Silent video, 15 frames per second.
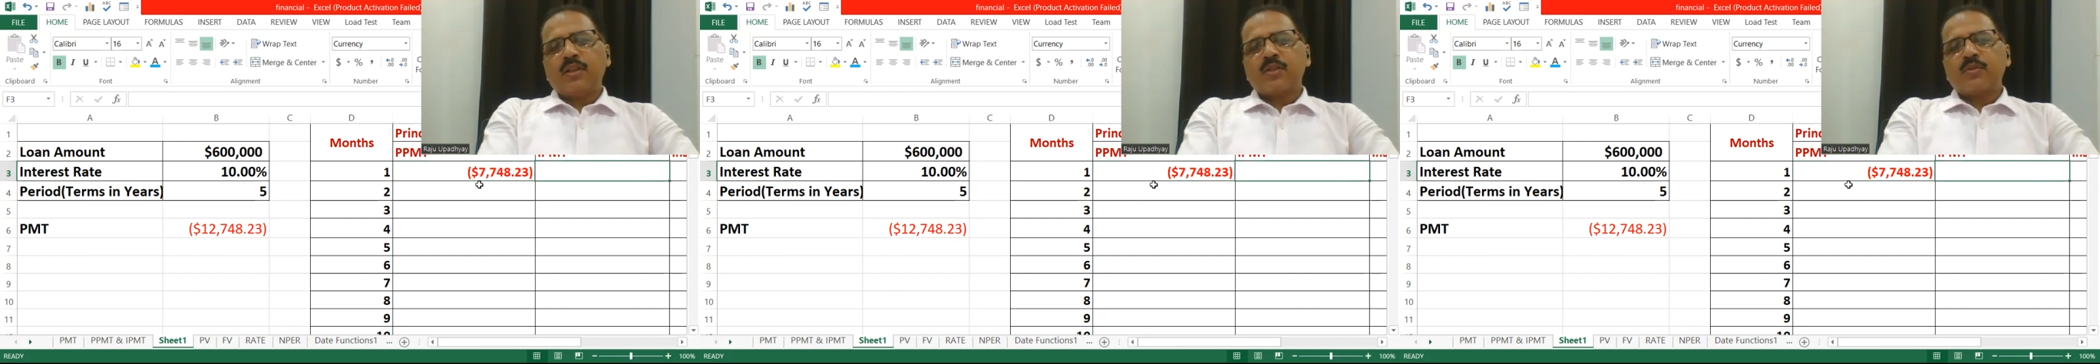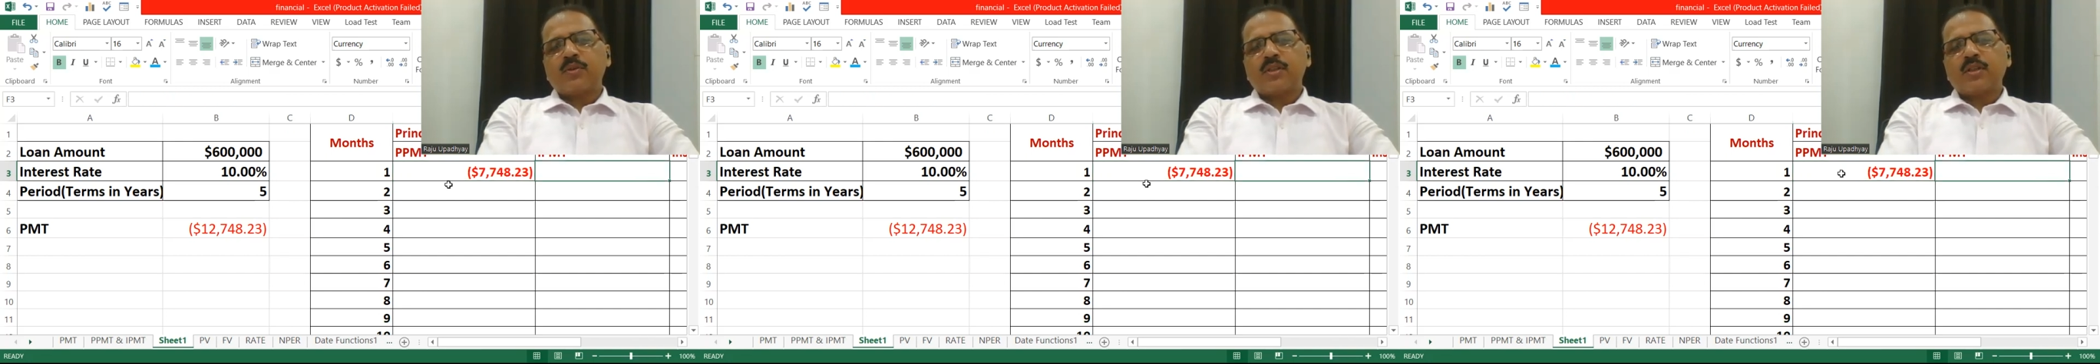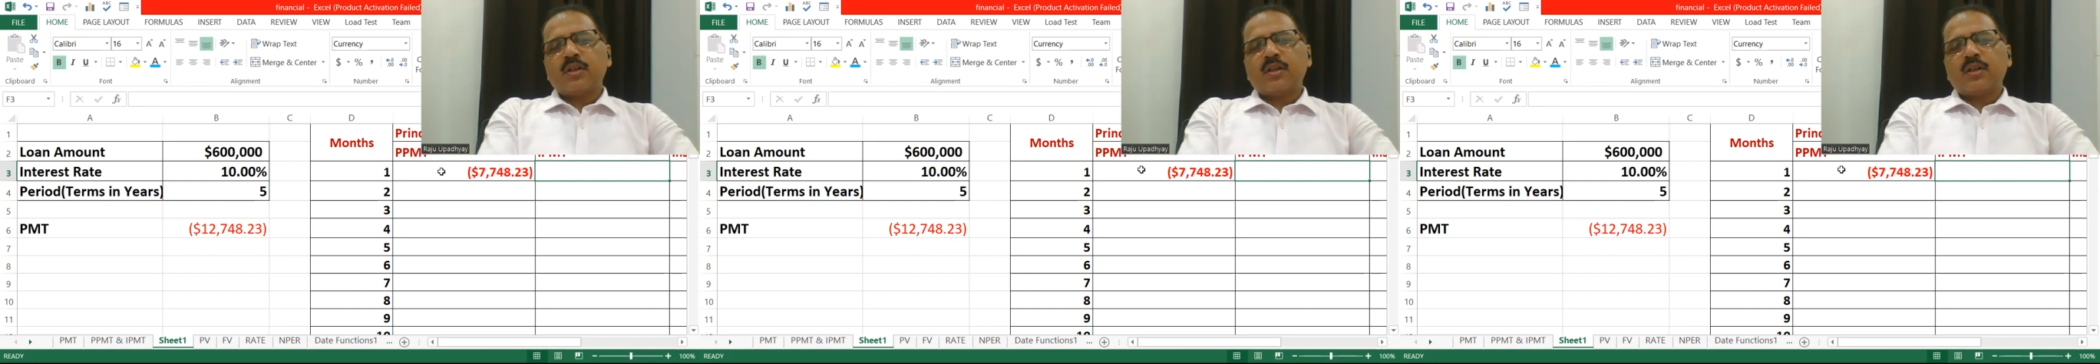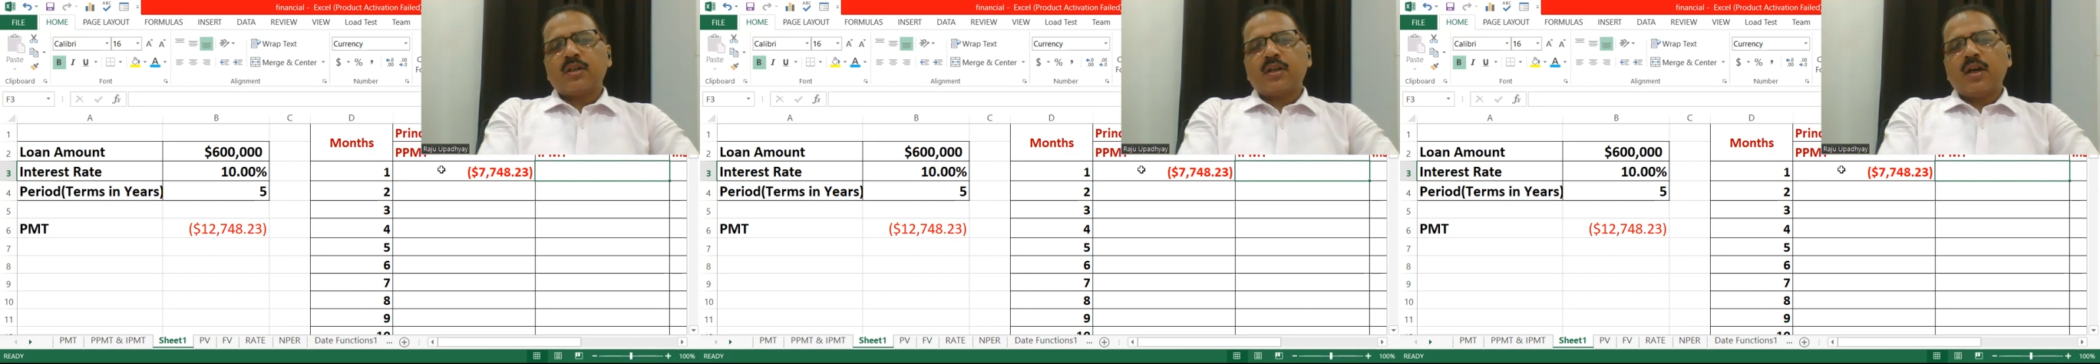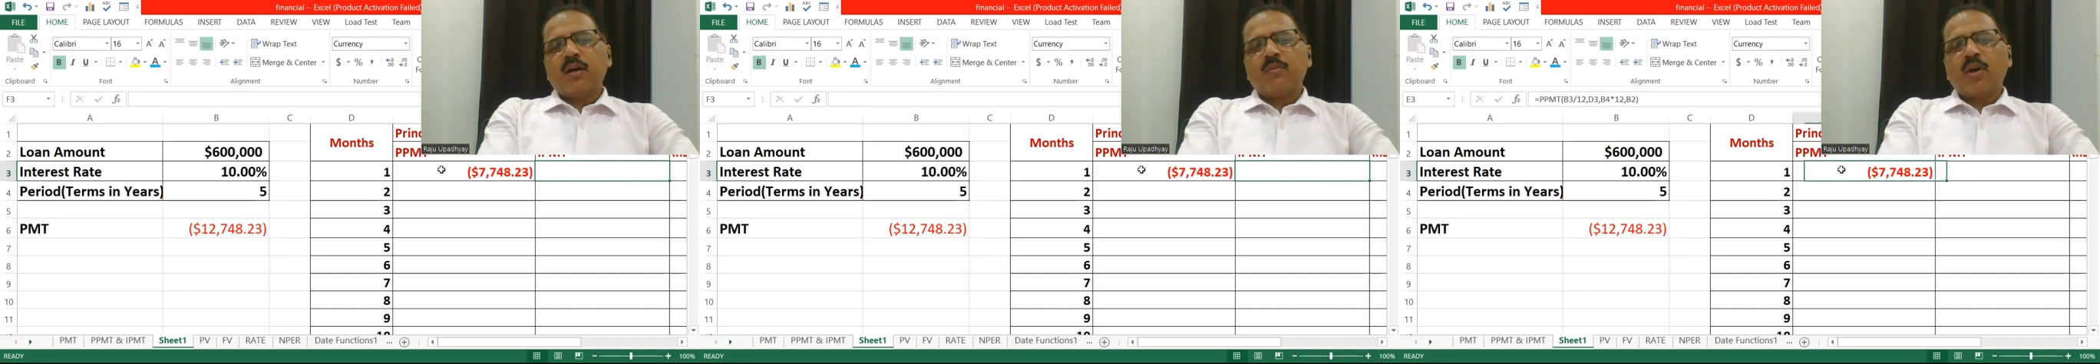This was
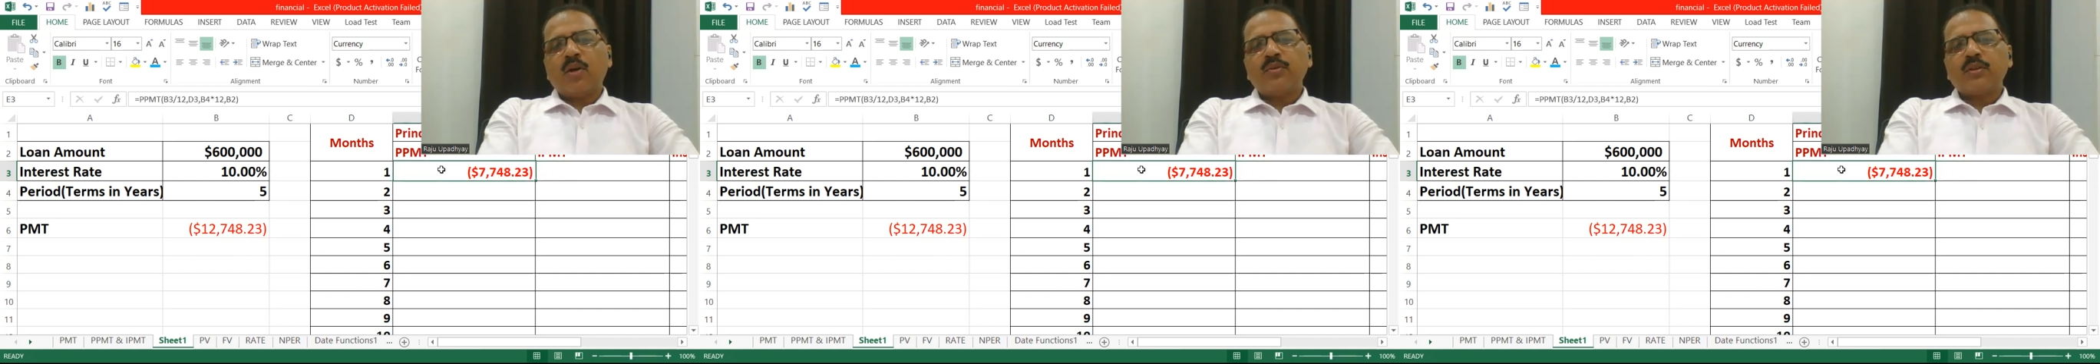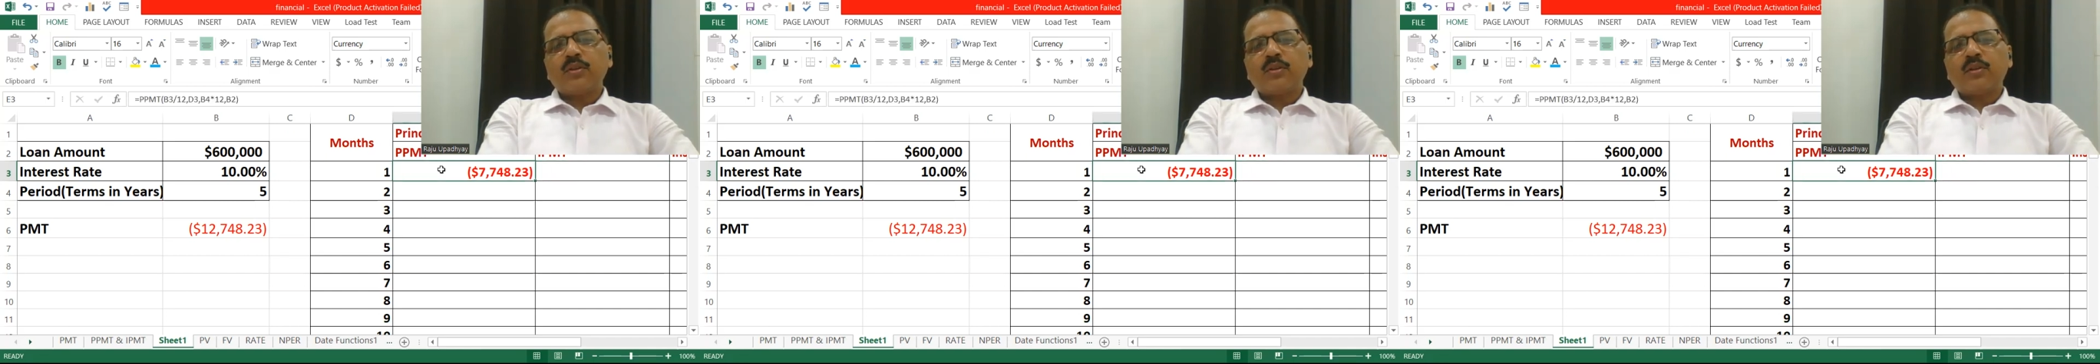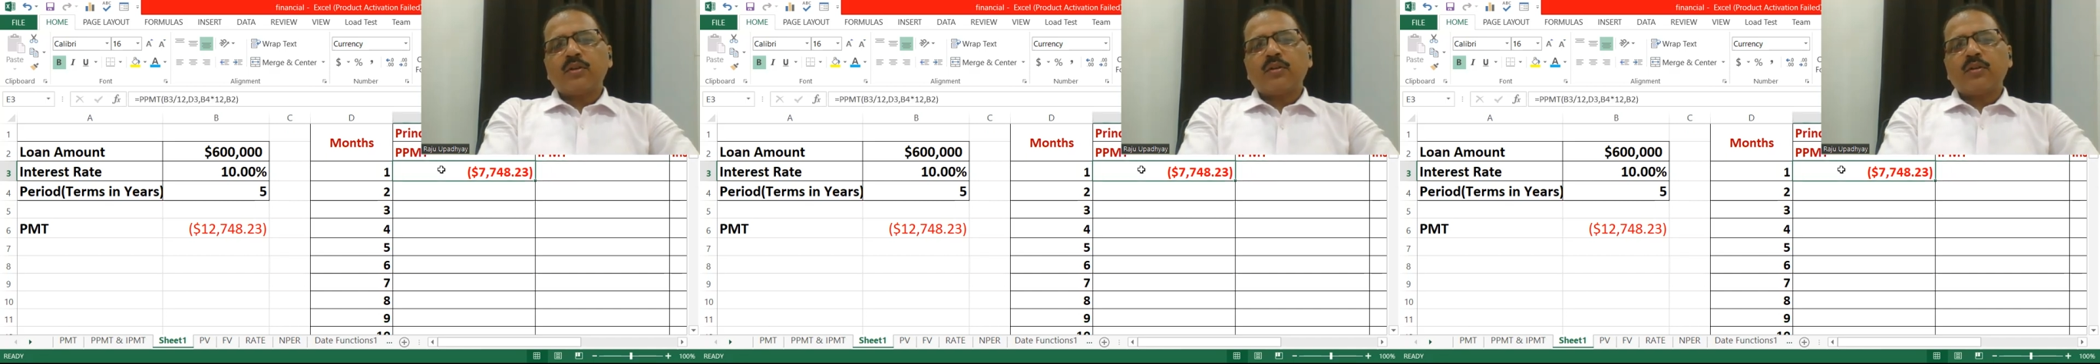the amount